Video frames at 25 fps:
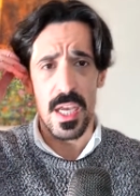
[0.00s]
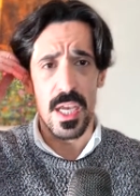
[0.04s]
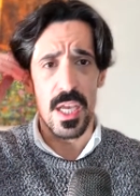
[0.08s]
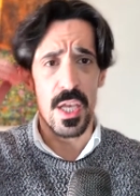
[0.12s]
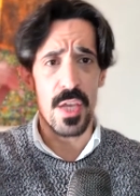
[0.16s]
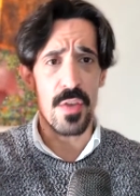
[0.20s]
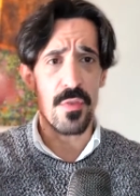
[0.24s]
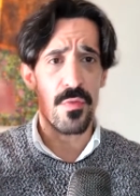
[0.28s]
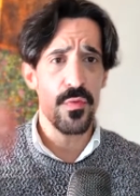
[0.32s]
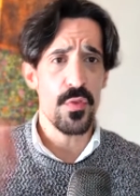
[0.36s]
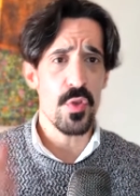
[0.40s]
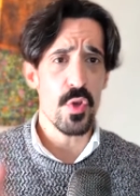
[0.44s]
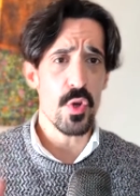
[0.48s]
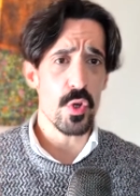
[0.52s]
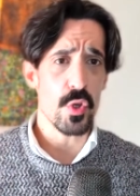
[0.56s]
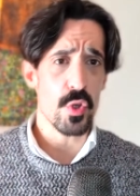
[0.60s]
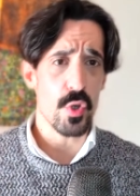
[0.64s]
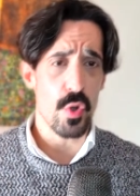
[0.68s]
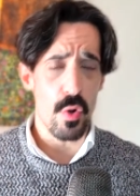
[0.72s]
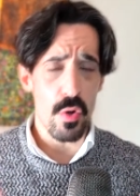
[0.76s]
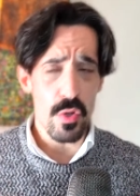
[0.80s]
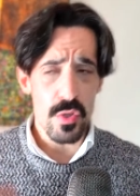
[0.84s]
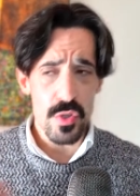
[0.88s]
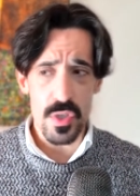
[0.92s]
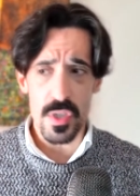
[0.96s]
If you're
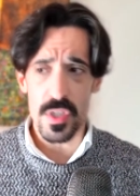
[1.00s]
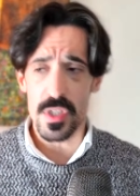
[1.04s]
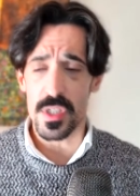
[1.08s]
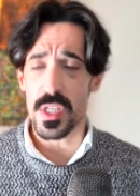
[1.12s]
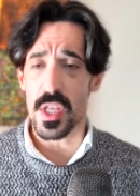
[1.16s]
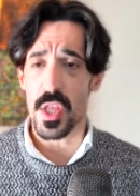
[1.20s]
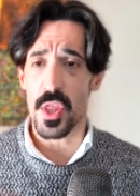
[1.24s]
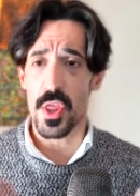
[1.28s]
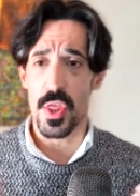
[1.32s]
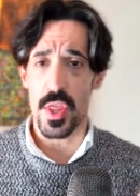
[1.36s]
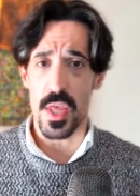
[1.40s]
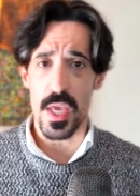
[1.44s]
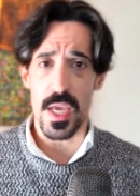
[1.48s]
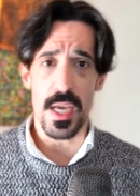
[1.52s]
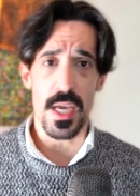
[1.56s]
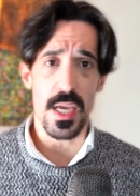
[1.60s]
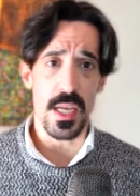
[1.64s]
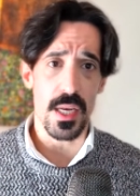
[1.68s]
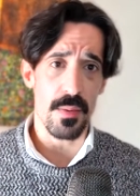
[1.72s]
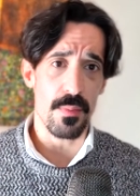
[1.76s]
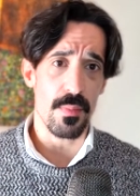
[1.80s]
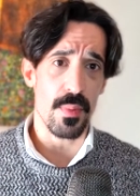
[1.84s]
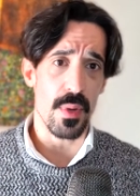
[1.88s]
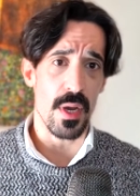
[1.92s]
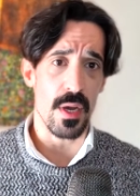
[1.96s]
consciously
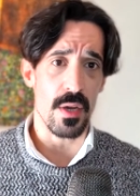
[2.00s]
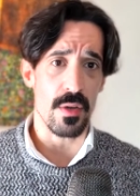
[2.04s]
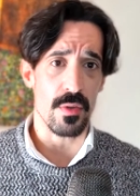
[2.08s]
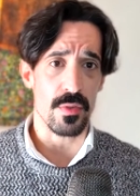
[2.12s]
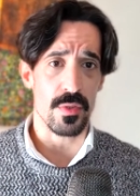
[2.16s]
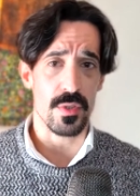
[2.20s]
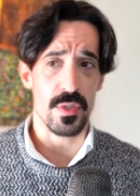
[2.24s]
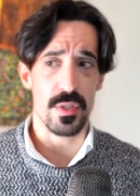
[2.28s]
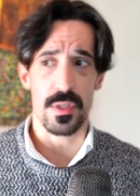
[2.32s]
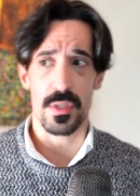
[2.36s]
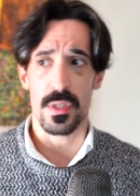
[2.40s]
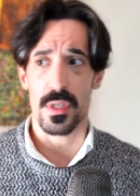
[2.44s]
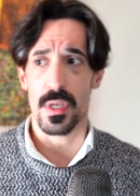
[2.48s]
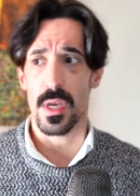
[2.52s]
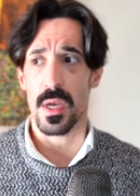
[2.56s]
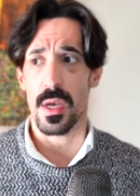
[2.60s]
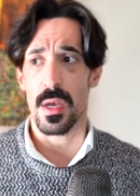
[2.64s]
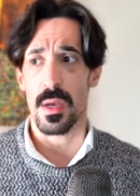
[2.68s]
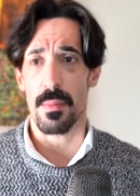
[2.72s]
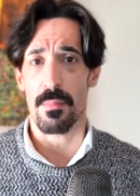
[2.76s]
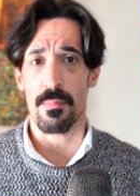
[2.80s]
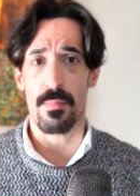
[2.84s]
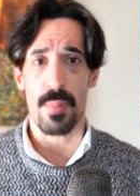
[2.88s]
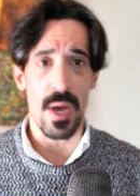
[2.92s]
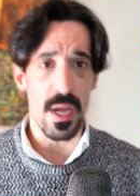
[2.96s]
thinking about
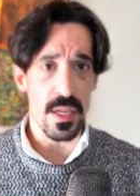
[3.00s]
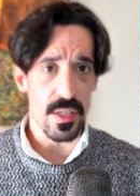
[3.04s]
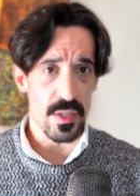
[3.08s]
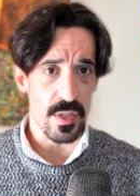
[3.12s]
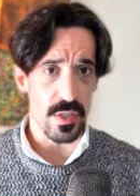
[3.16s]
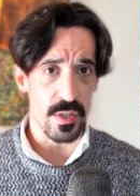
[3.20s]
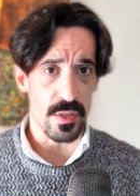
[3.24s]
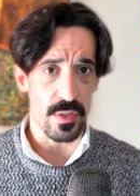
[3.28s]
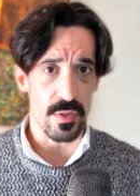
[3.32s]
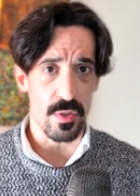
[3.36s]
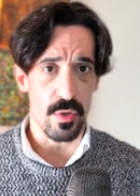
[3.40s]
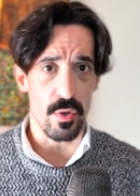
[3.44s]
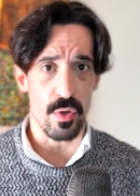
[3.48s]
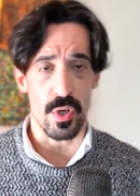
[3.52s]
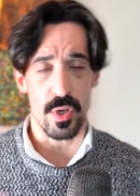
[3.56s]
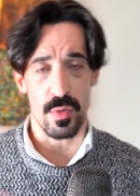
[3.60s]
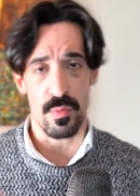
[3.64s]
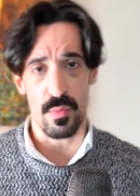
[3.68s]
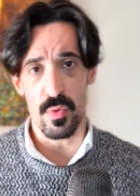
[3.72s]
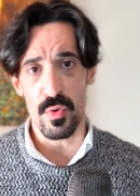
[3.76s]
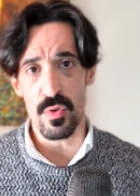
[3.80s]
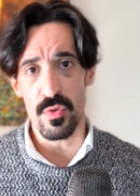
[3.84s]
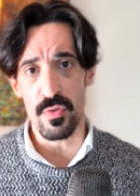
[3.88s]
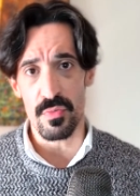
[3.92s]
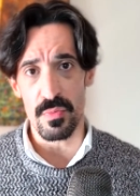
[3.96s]
a pattern or a
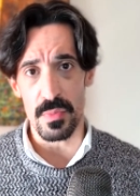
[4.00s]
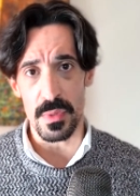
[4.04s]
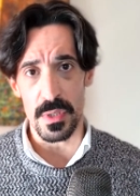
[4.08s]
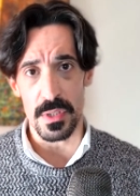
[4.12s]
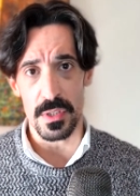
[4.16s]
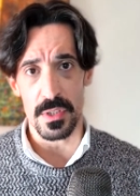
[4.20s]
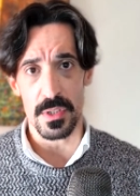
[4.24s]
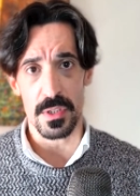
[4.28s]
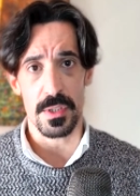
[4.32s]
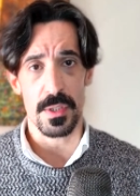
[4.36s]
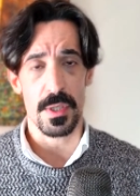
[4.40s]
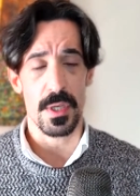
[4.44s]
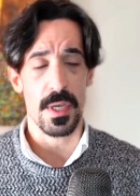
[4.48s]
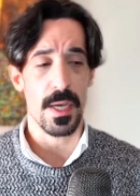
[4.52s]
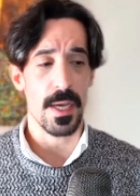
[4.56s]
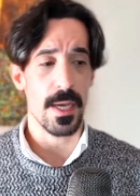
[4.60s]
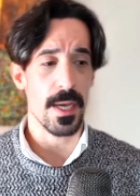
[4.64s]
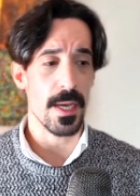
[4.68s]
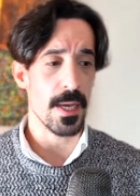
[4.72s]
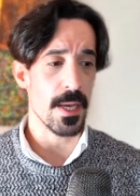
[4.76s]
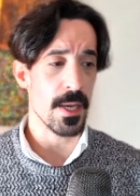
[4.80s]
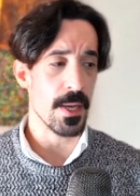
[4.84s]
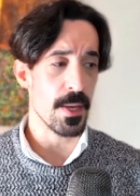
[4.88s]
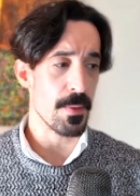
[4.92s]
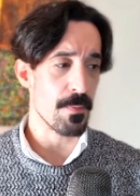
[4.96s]
movement,
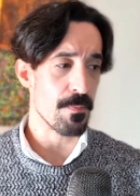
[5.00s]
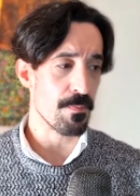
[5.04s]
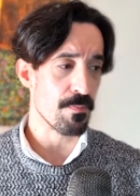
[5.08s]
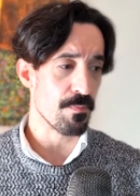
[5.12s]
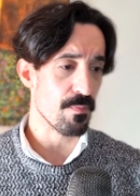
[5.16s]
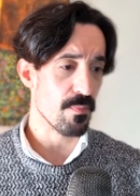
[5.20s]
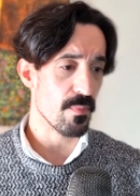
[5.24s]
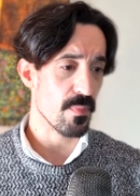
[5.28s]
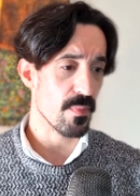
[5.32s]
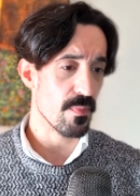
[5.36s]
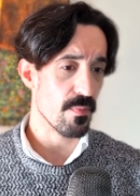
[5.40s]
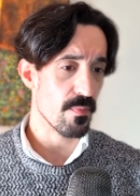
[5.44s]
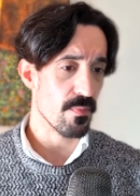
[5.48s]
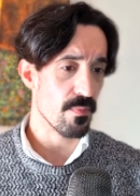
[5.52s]
then